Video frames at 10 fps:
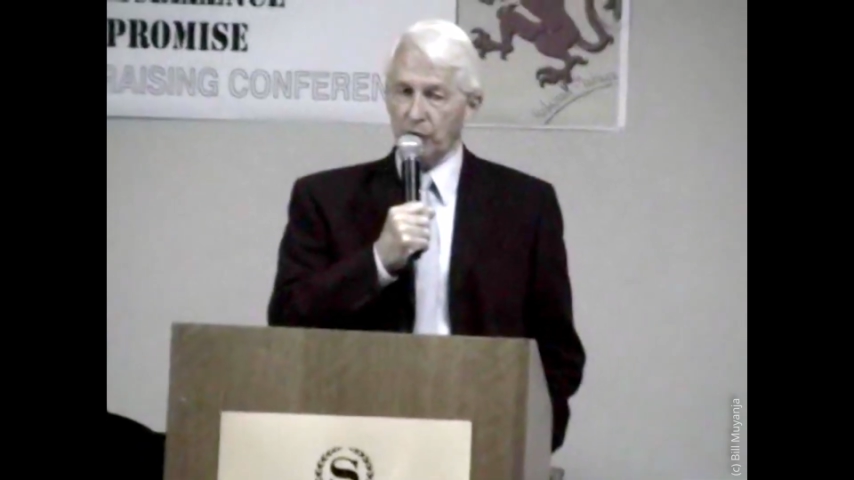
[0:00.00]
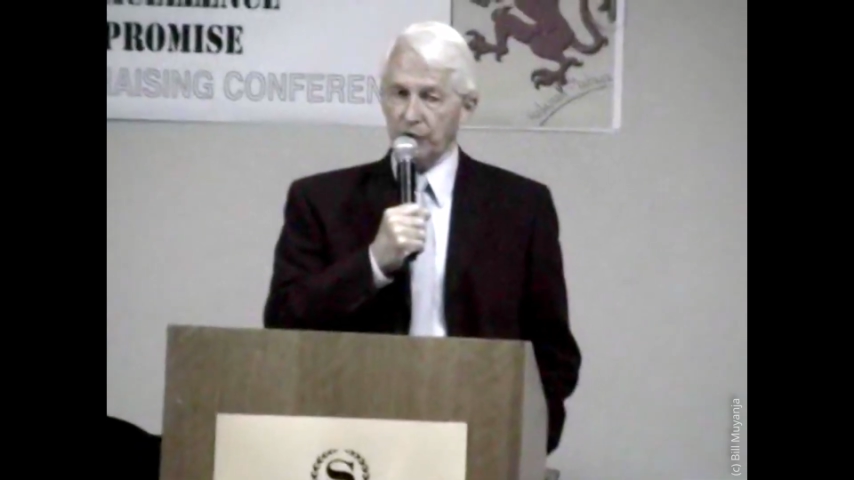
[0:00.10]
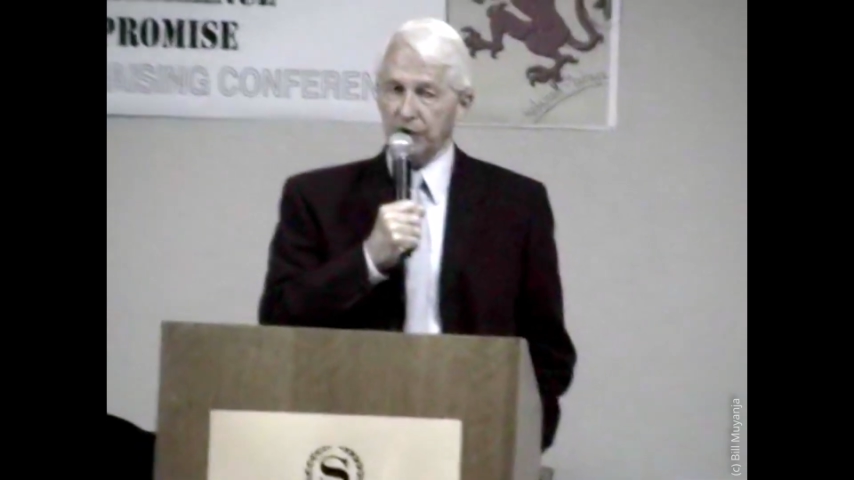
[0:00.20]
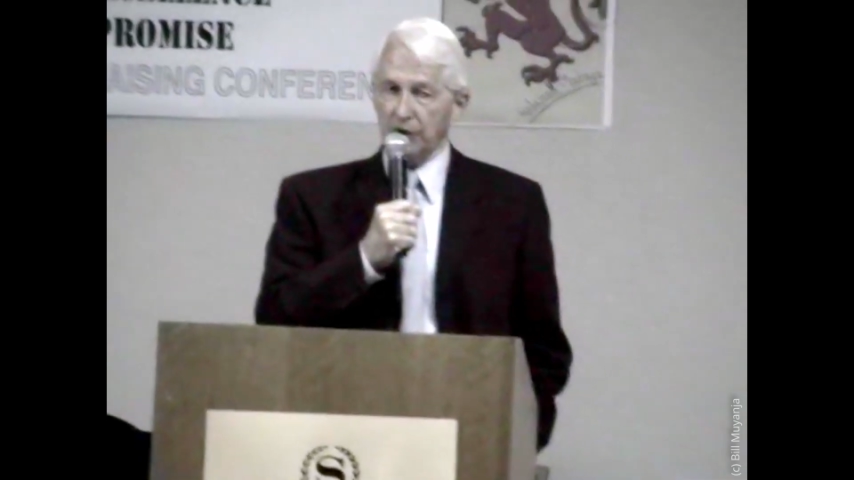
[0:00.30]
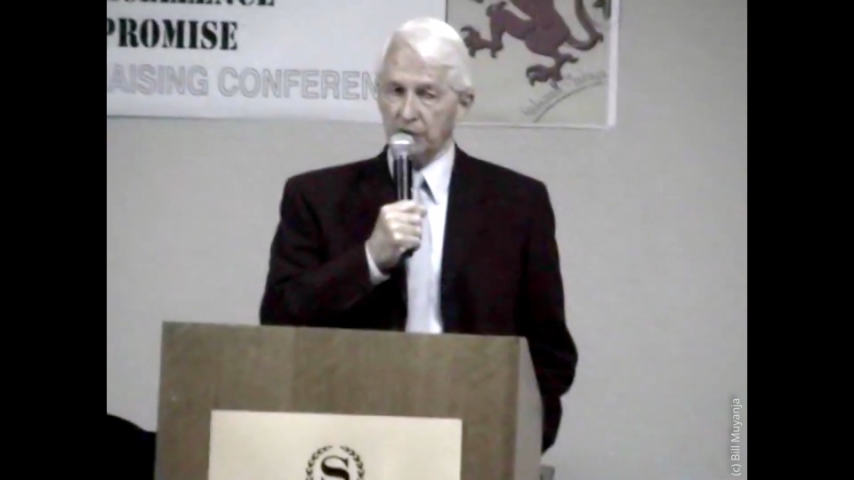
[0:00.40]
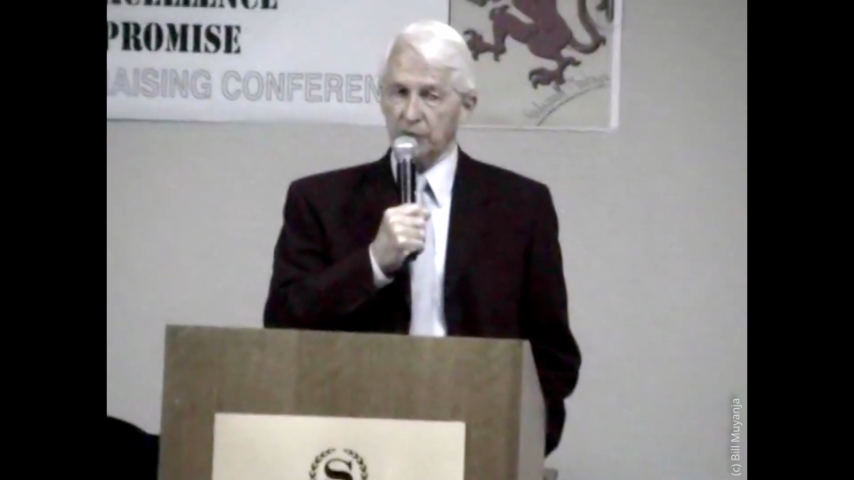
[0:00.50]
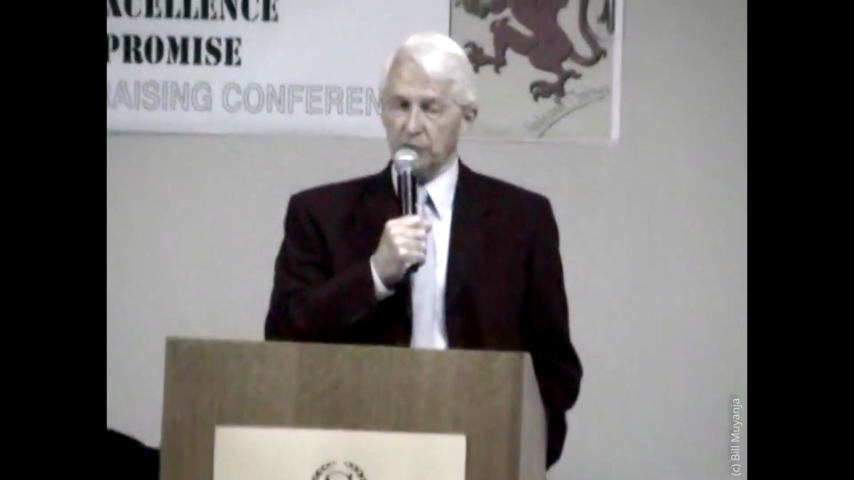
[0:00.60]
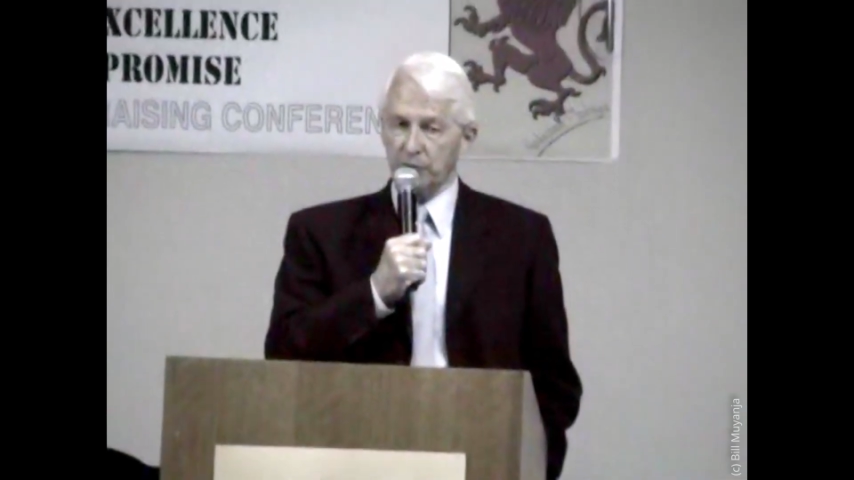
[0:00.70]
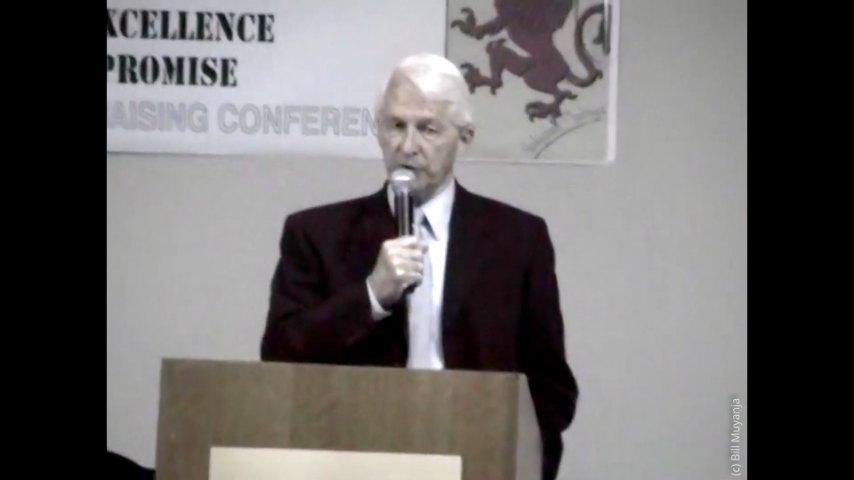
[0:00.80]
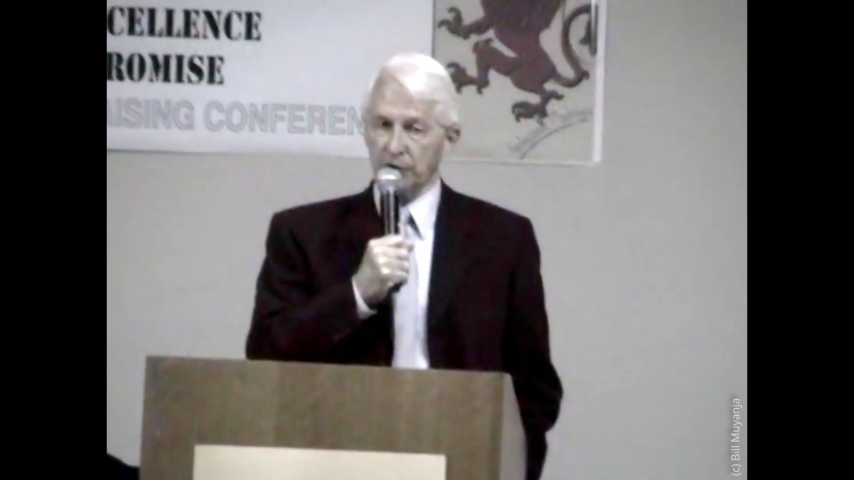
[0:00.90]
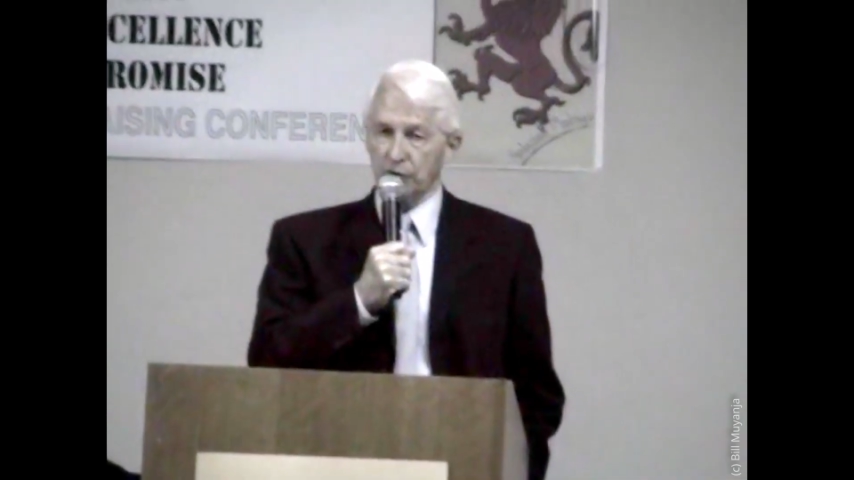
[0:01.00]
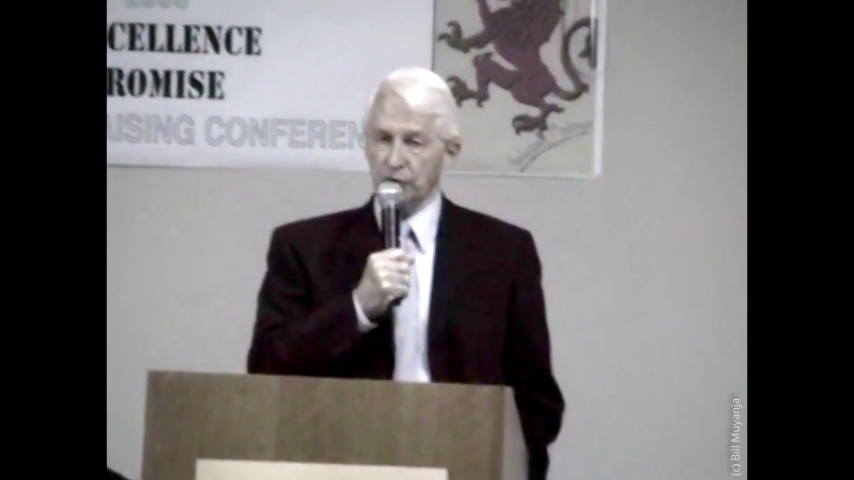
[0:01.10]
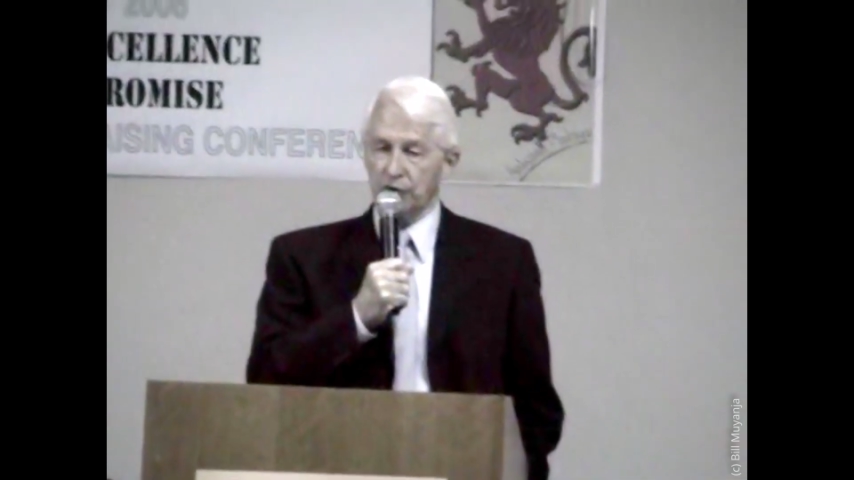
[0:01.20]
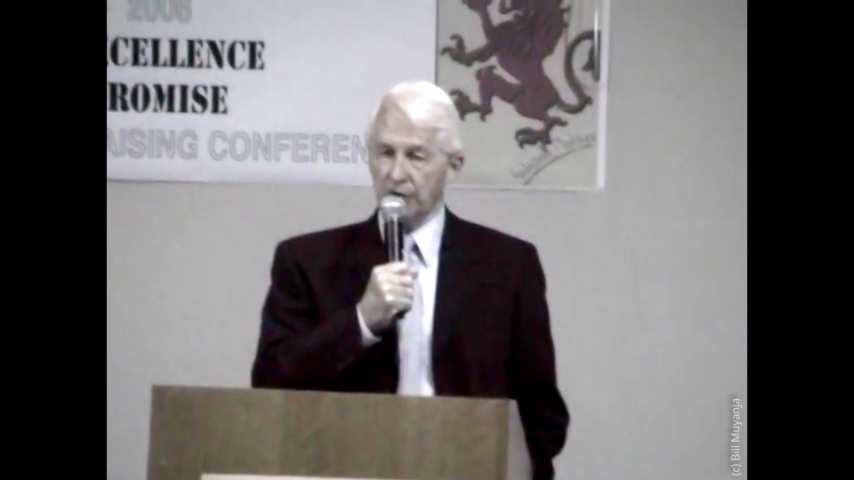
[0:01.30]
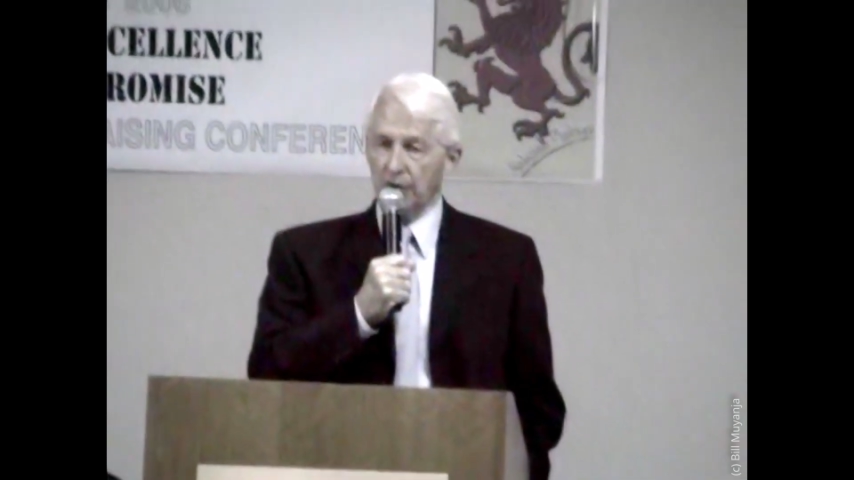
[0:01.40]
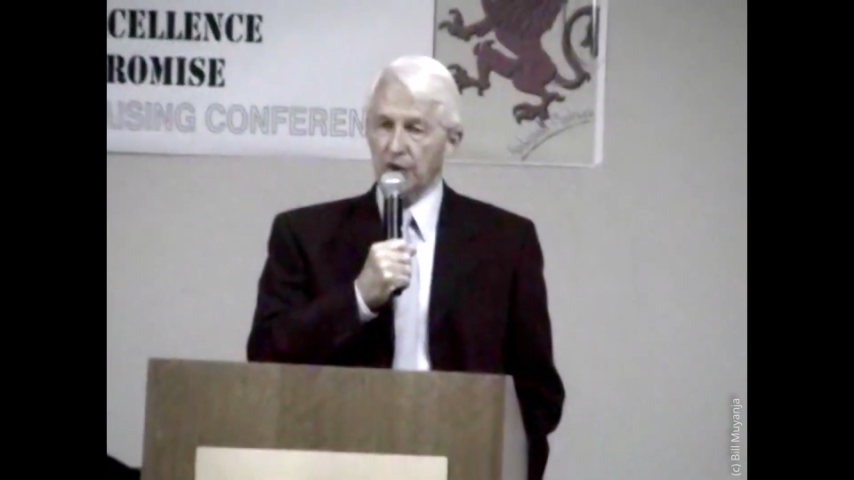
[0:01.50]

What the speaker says: what he hoped would be a good